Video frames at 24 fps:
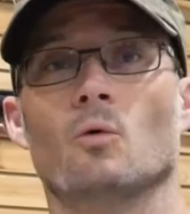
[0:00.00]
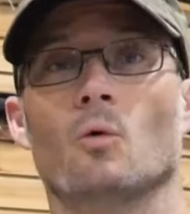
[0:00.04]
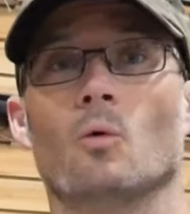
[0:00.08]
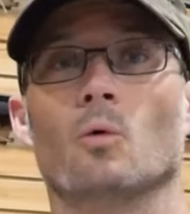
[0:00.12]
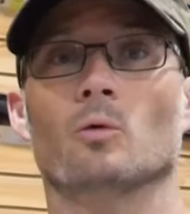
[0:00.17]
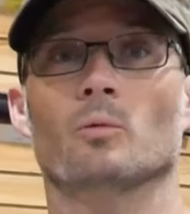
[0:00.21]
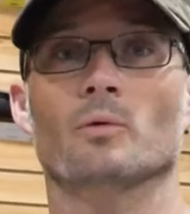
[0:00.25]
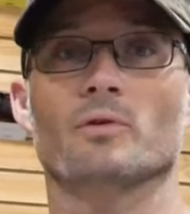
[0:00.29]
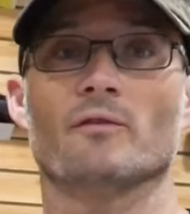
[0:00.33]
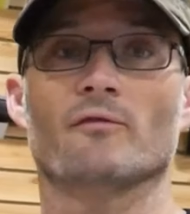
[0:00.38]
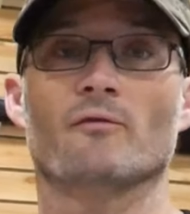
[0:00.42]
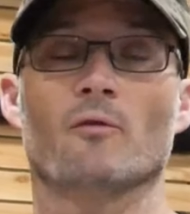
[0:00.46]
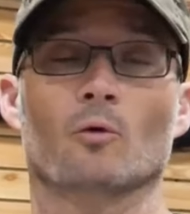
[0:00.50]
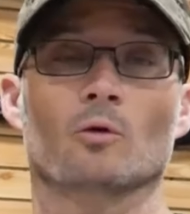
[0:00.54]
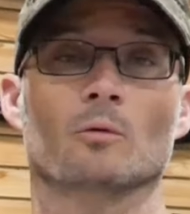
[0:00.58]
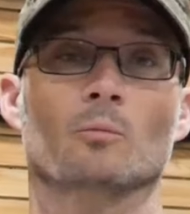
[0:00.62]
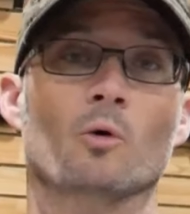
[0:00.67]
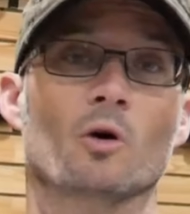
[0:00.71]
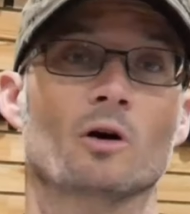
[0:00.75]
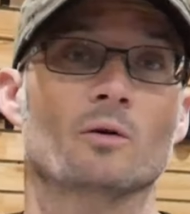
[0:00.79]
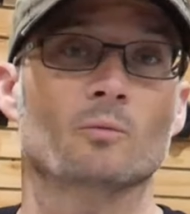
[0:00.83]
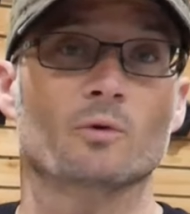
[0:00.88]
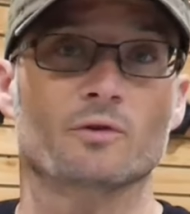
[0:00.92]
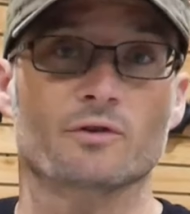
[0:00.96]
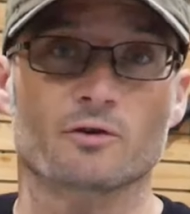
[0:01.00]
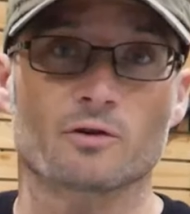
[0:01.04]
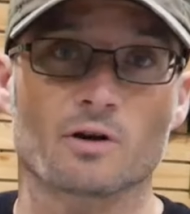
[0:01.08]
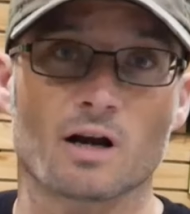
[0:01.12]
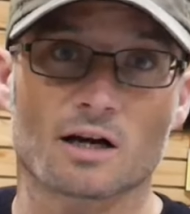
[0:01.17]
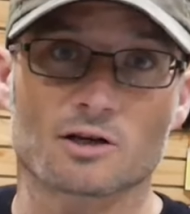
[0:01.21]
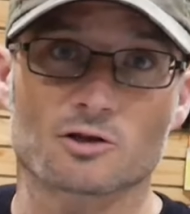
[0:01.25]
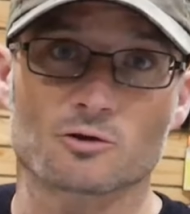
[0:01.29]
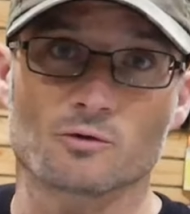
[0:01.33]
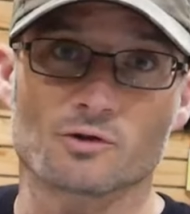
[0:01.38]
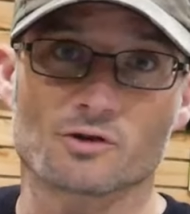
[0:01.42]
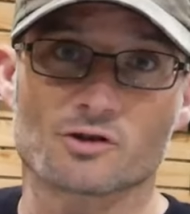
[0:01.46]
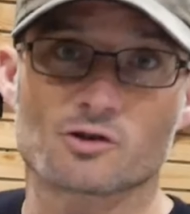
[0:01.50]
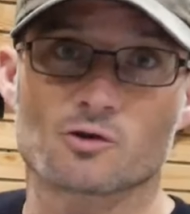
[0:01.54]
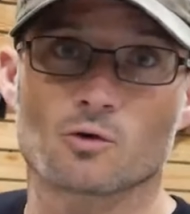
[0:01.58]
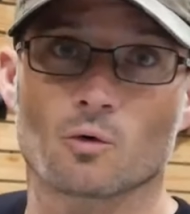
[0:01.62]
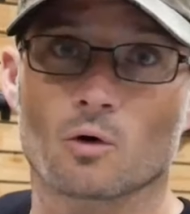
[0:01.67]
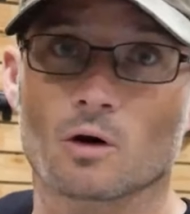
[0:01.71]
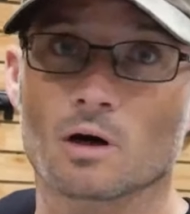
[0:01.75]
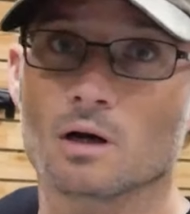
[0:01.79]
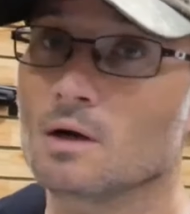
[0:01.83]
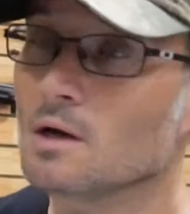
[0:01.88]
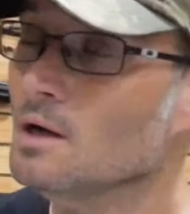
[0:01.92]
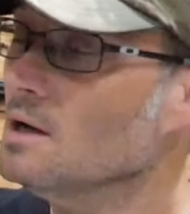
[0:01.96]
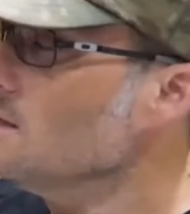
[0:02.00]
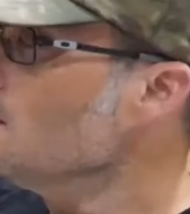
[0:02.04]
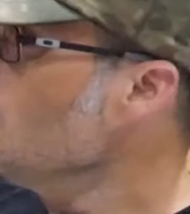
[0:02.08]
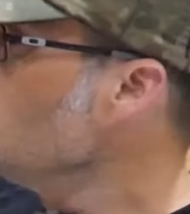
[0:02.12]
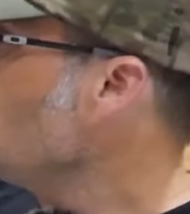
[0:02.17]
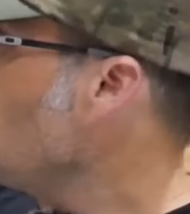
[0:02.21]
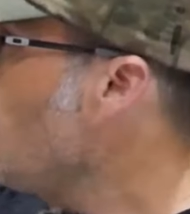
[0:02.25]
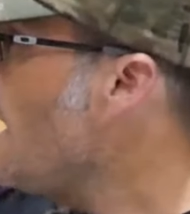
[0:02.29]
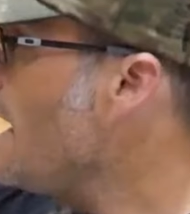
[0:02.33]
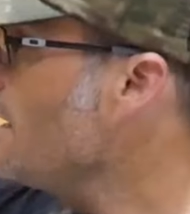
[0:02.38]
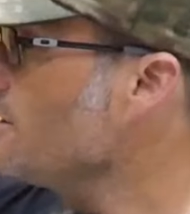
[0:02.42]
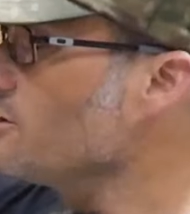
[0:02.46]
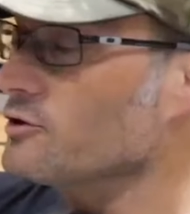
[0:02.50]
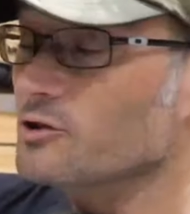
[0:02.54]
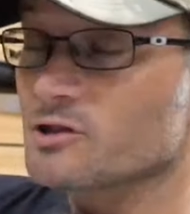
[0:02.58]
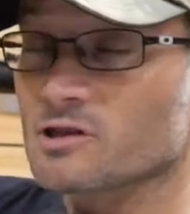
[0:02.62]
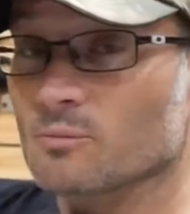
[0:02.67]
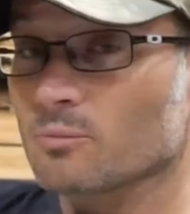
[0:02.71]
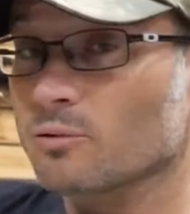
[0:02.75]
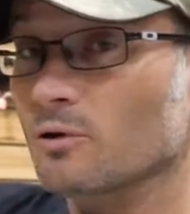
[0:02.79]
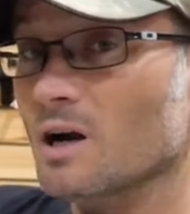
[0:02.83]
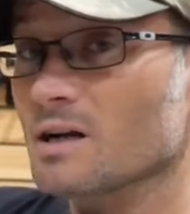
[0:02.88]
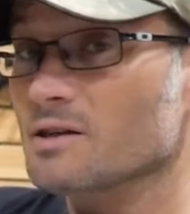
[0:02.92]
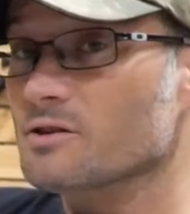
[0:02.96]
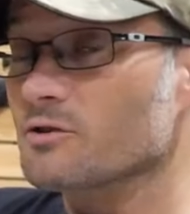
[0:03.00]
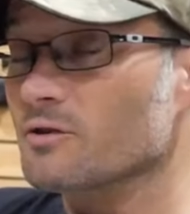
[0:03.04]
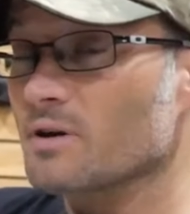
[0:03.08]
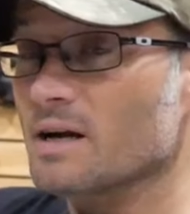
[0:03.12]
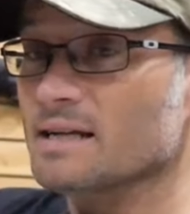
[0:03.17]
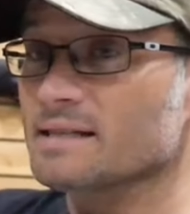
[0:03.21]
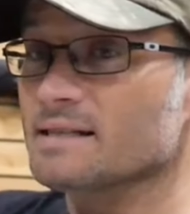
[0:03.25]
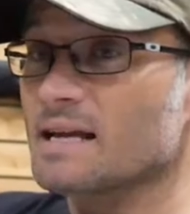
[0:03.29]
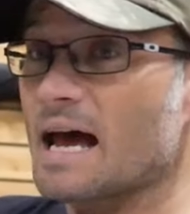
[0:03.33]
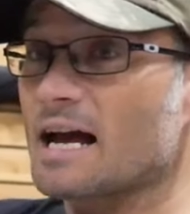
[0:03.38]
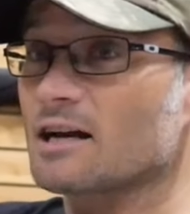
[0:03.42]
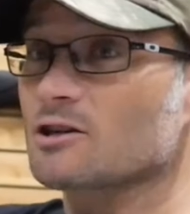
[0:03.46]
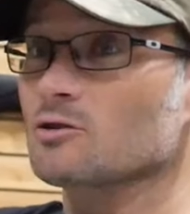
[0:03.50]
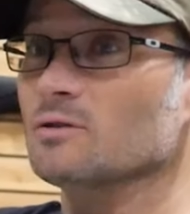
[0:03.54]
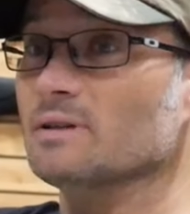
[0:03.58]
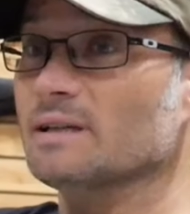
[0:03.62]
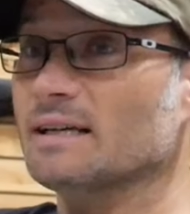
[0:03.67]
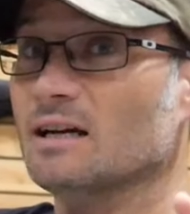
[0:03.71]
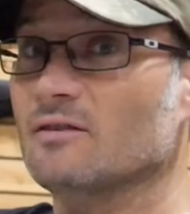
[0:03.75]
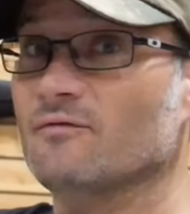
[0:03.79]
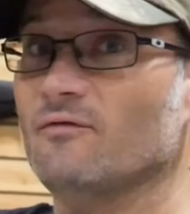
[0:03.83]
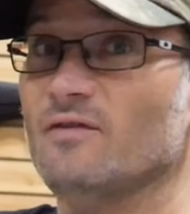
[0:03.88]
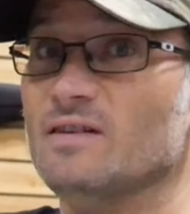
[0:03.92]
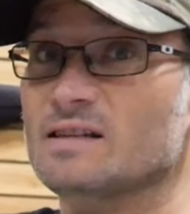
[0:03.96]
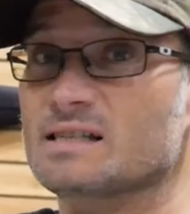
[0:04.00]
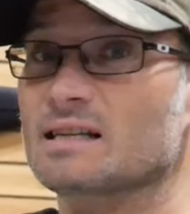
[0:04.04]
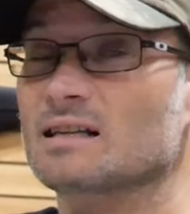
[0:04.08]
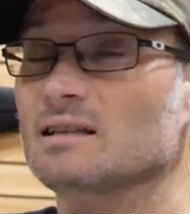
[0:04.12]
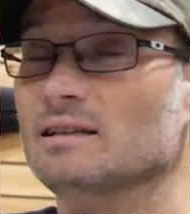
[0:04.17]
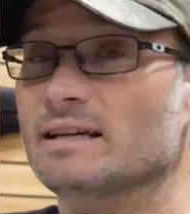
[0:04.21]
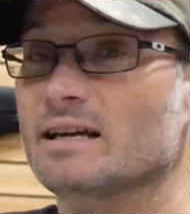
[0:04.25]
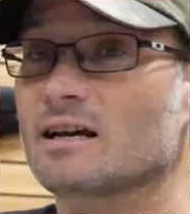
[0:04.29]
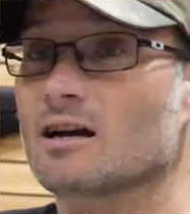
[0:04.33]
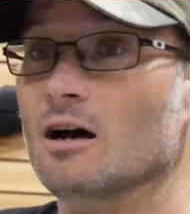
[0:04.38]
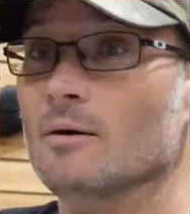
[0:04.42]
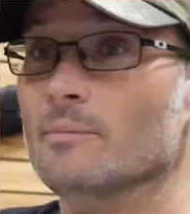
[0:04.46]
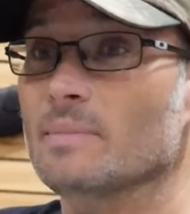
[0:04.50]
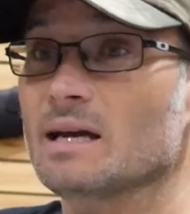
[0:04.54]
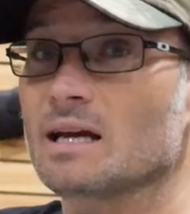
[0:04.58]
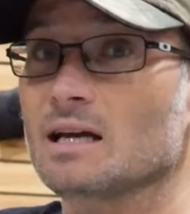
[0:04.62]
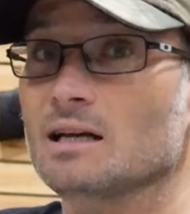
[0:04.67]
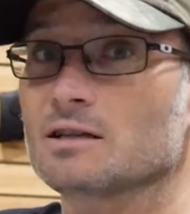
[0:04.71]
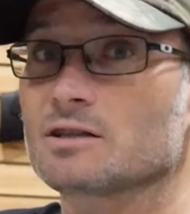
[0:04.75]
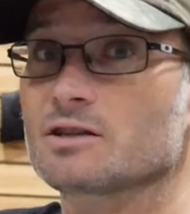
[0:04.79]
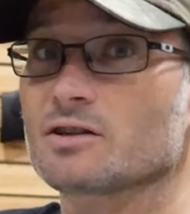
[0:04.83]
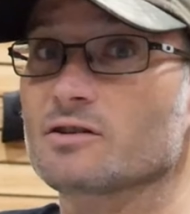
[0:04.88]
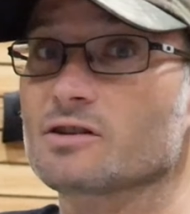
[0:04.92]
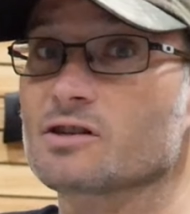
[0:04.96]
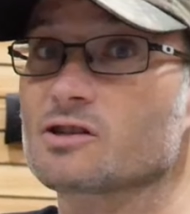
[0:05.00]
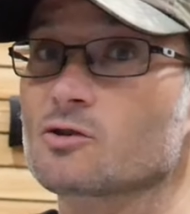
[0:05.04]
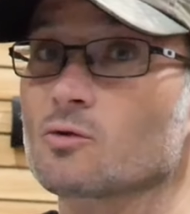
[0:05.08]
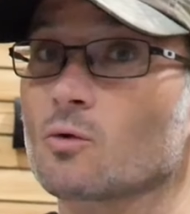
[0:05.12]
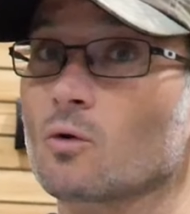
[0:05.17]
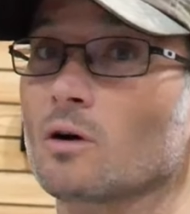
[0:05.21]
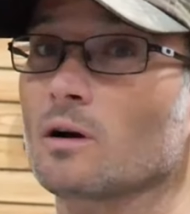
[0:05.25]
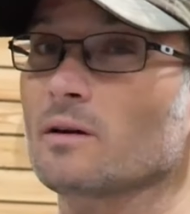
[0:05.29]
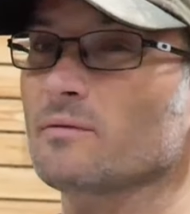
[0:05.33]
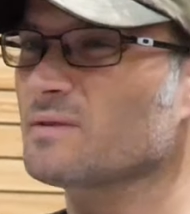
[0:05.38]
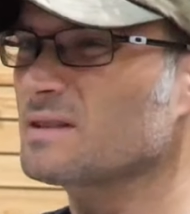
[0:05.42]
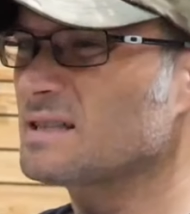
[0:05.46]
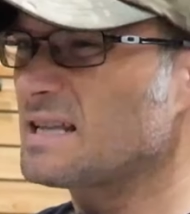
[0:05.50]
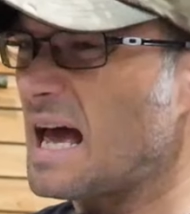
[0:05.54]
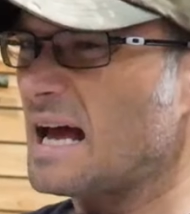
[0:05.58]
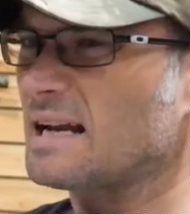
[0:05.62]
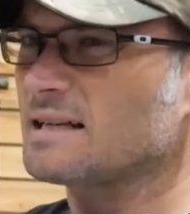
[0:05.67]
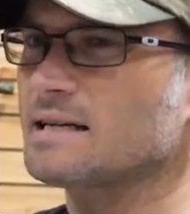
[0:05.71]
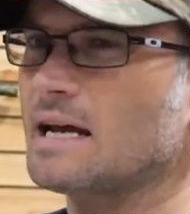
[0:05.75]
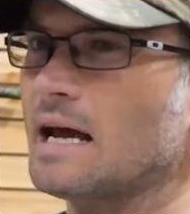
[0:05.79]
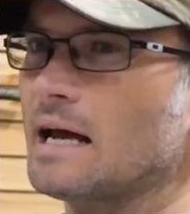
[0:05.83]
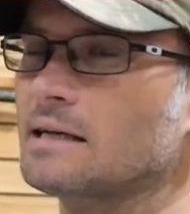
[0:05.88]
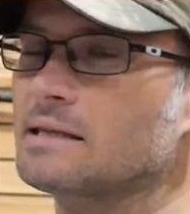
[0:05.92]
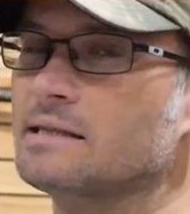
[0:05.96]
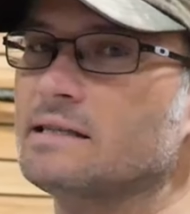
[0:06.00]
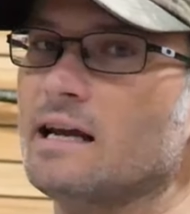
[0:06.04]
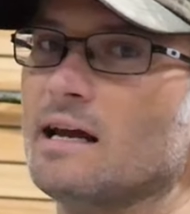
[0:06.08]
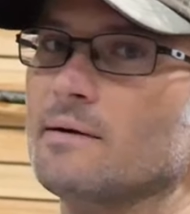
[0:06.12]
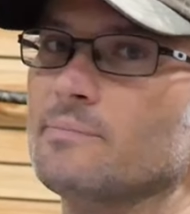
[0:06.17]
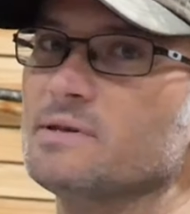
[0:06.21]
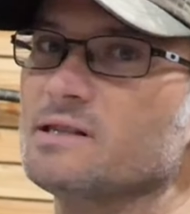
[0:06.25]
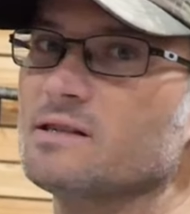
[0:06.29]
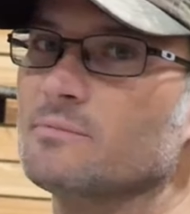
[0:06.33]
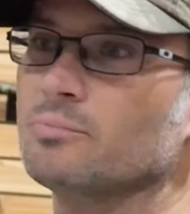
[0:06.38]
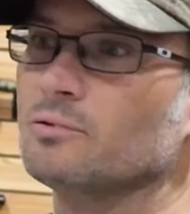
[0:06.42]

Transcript: or with the Form 1 with your actual store, and your suppressor has actually physically come into the store, that tax stamp is